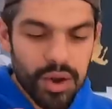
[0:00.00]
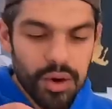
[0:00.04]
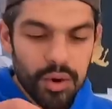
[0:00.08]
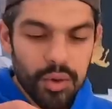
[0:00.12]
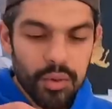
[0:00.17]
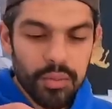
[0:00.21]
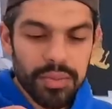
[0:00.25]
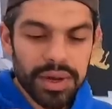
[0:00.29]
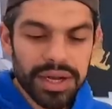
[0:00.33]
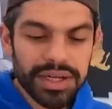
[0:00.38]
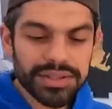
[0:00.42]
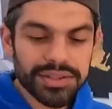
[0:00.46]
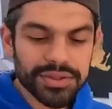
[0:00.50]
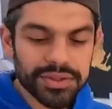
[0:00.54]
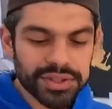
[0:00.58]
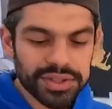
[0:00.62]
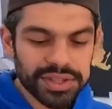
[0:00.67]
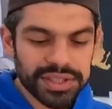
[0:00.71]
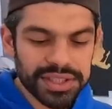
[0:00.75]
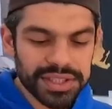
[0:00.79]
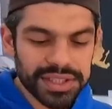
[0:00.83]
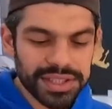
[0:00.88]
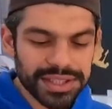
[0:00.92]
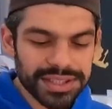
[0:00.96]
Homemade
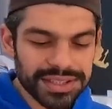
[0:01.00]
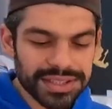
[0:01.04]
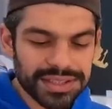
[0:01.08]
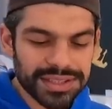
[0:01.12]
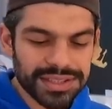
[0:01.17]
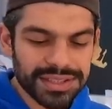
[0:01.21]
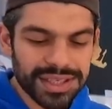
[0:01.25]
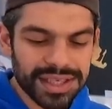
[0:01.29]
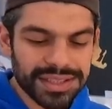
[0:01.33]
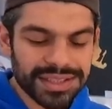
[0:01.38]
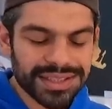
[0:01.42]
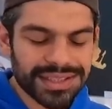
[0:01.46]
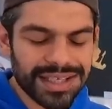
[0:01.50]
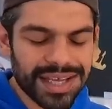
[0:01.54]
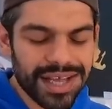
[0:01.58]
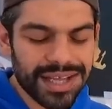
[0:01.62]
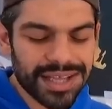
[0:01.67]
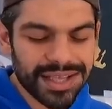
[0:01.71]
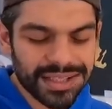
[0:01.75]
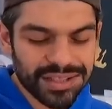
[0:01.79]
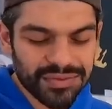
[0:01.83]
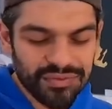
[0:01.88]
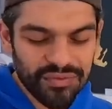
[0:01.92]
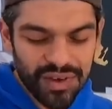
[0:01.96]
tortillas,
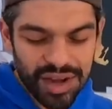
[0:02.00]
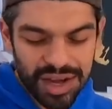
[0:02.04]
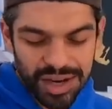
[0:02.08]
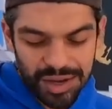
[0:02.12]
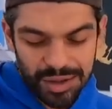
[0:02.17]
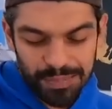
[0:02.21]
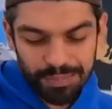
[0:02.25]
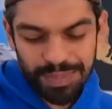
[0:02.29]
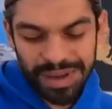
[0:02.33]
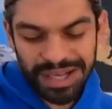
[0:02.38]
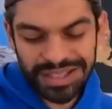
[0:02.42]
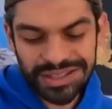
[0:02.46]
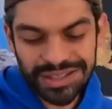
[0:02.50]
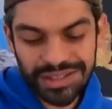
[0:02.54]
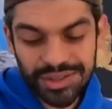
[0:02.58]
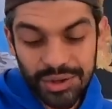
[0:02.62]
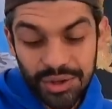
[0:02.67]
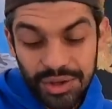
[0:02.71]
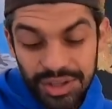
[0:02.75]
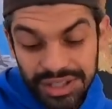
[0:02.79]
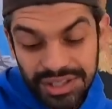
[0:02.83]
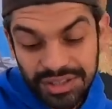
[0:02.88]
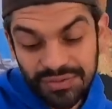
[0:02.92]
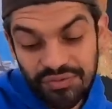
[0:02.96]
asadas fire, pastores